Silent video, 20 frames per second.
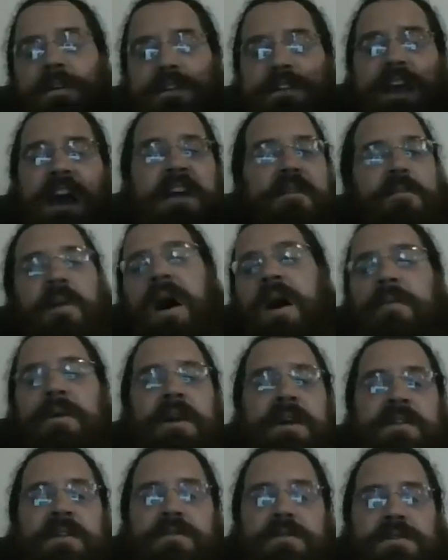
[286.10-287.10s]
dive
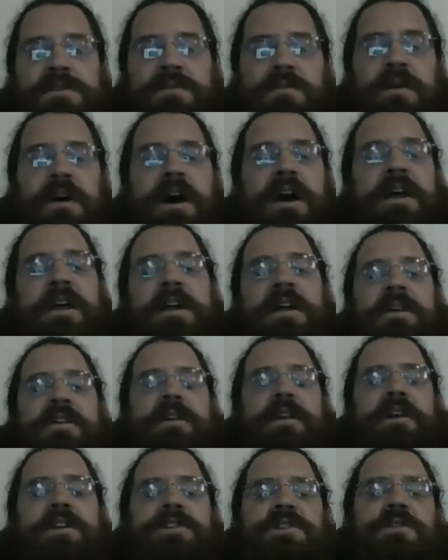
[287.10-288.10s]
bombing into a squat.
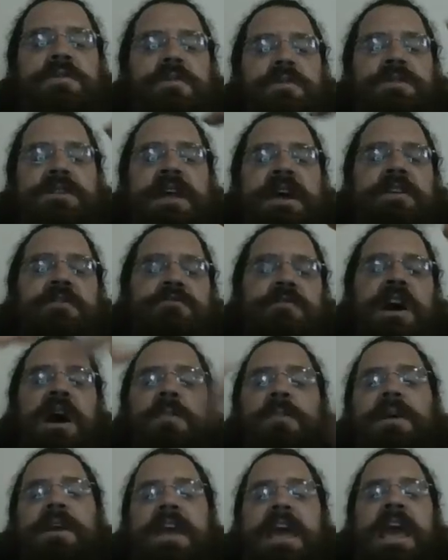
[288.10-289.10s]
The issue with that
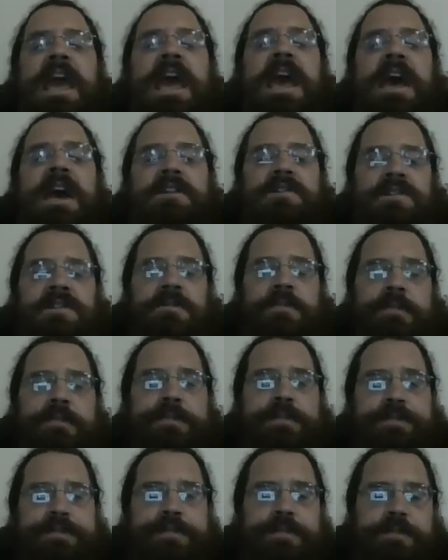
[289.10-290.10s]
dropping catch
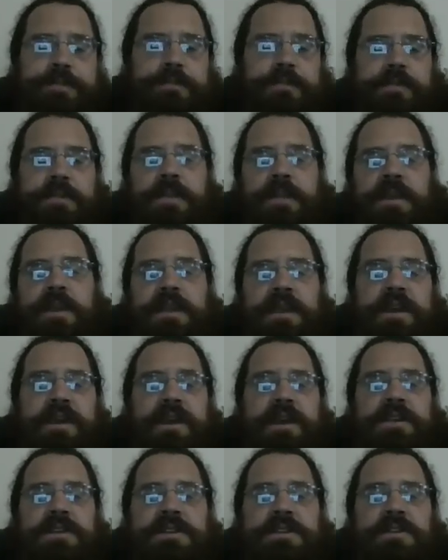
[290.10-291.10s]

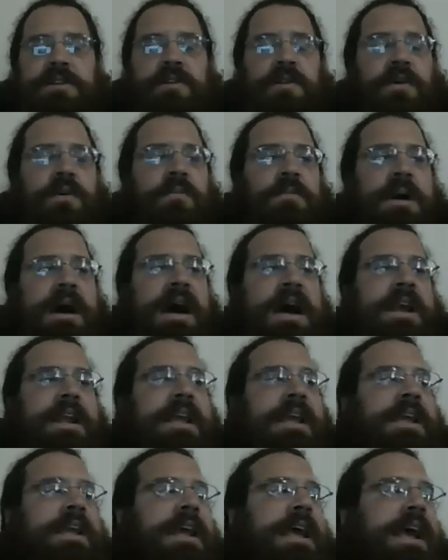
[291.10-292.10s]
is your whole
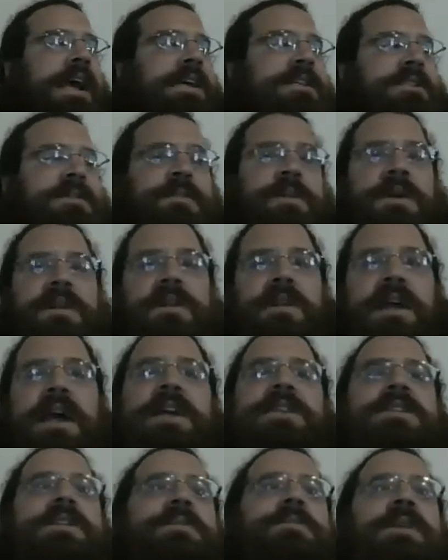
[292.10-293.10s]
body has to
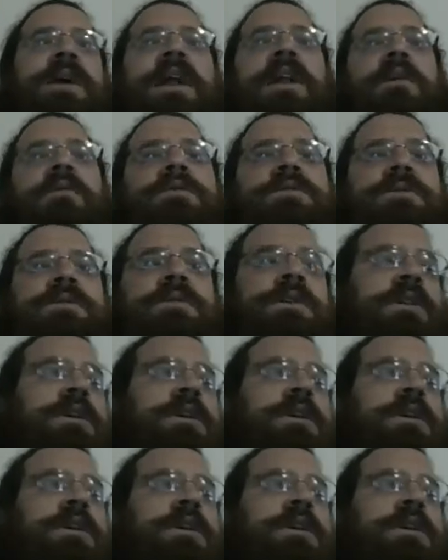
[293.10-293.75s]
kind of goes